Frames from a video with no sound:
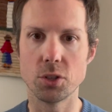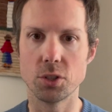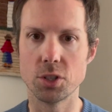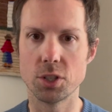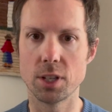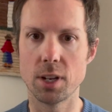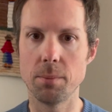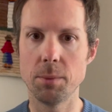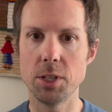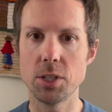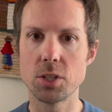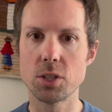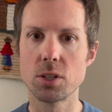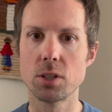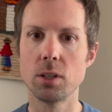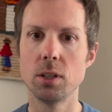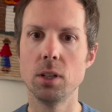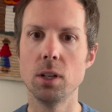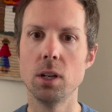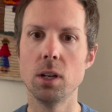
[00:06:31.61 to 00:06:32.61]
summits,
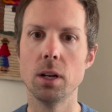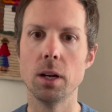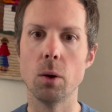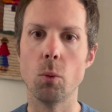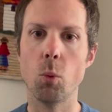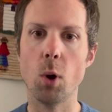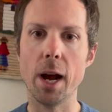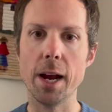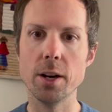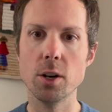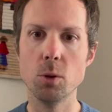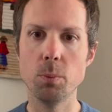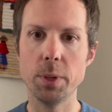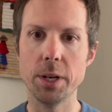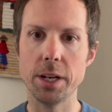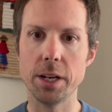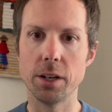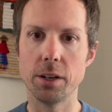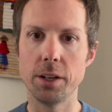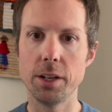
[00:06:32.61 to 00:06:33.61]
wide open
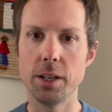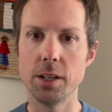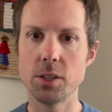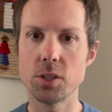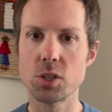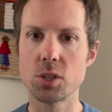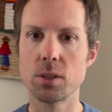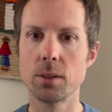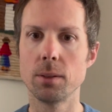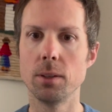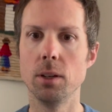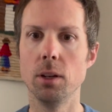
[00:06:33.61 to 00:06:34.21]
areas,